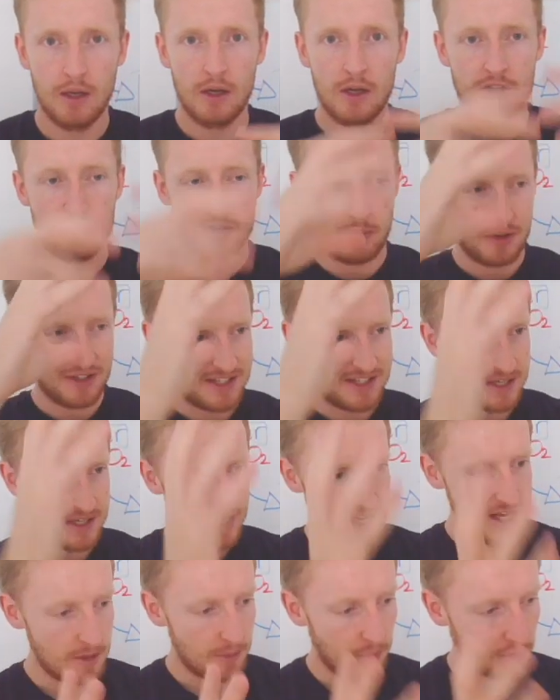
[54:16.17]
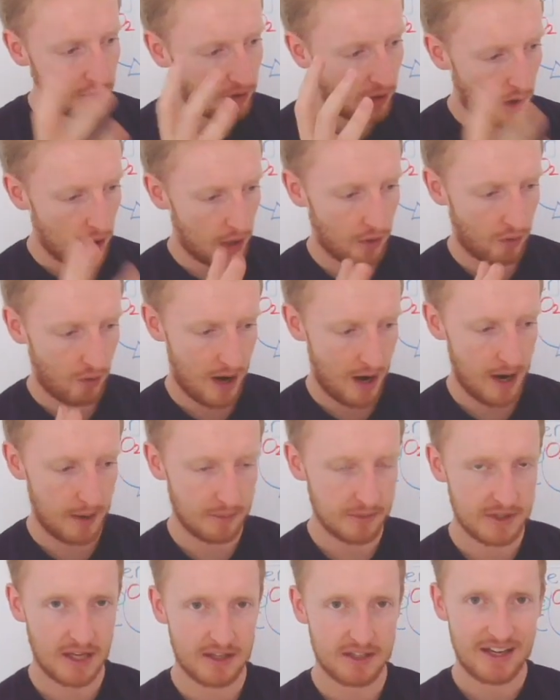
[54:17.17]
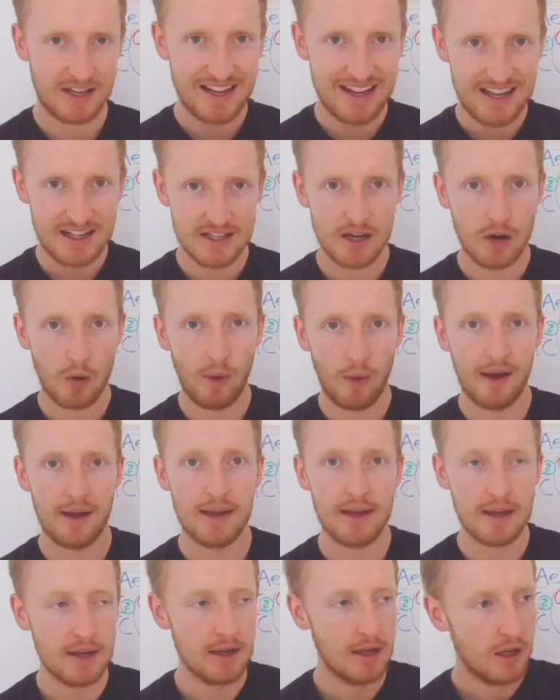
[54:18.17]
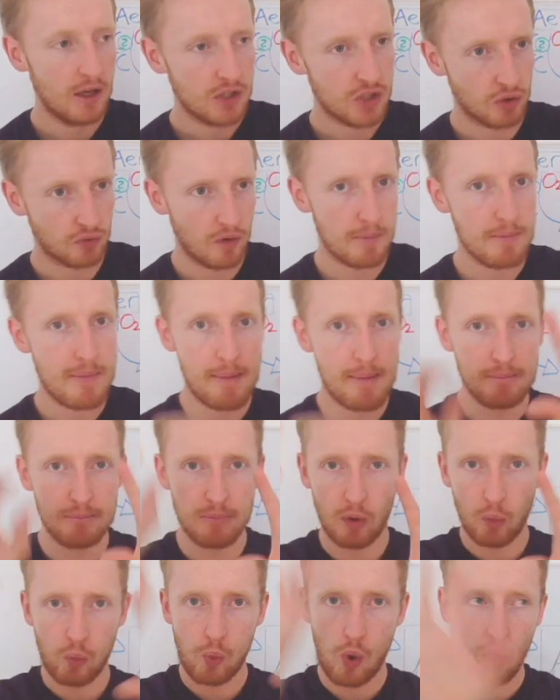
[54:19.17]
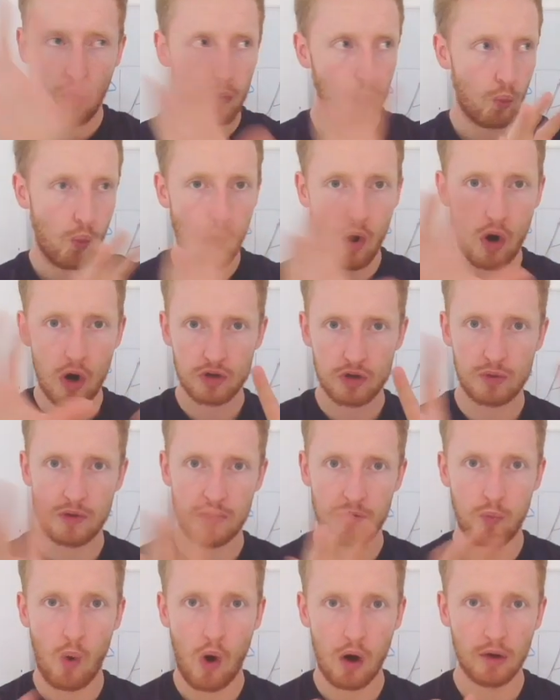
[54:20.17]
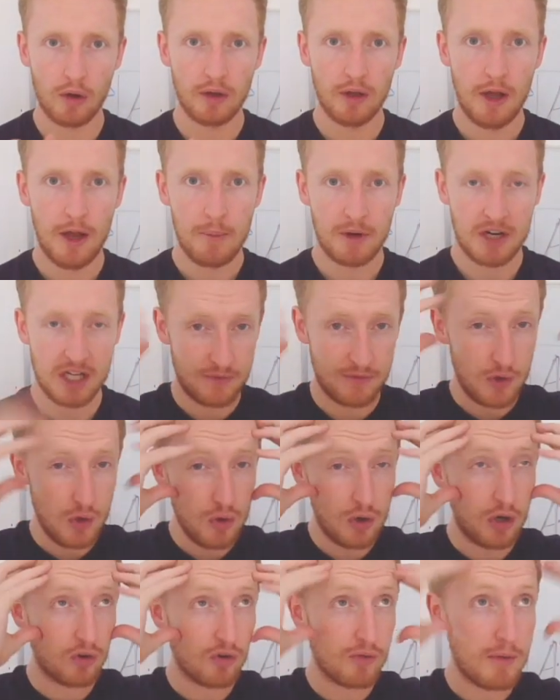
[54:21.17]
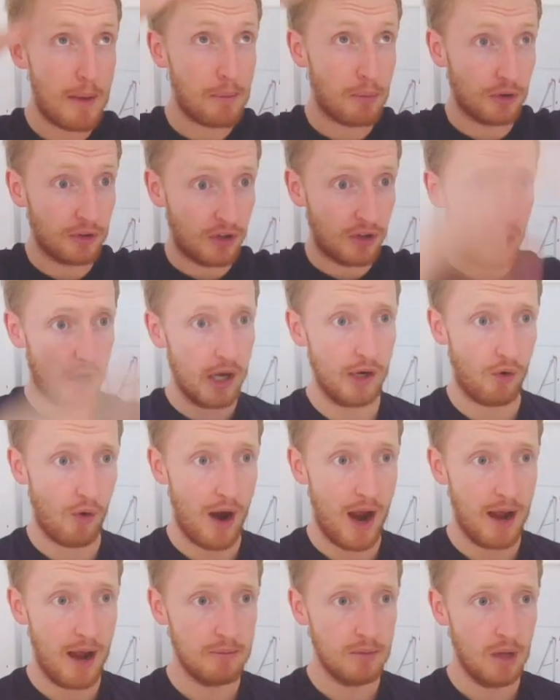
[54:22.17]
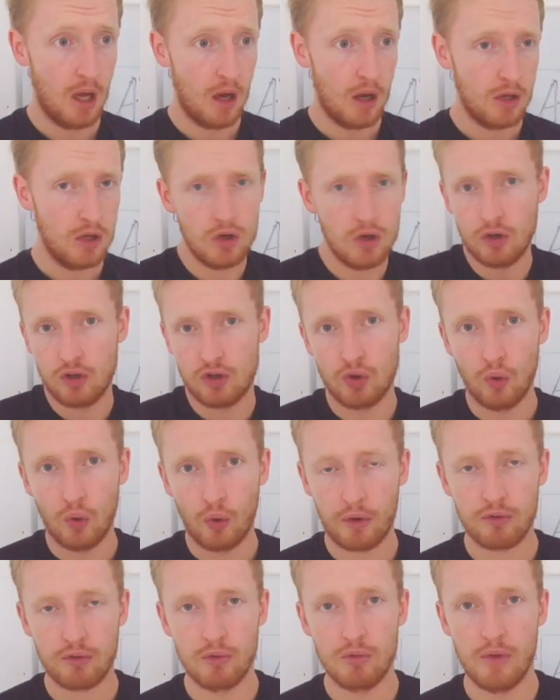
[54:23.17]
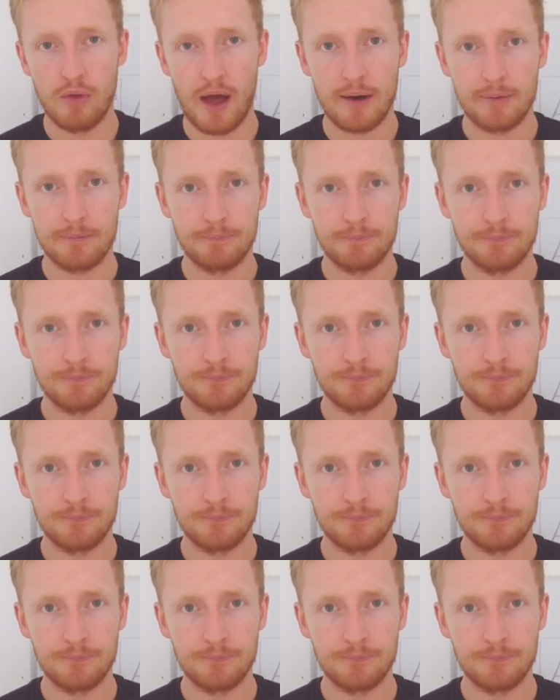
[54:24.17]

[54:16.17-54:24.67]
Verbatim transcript: So by seeing them on diagrams, that's an easier way to remember what works with what because if you can remember a diagram, you can talk through that.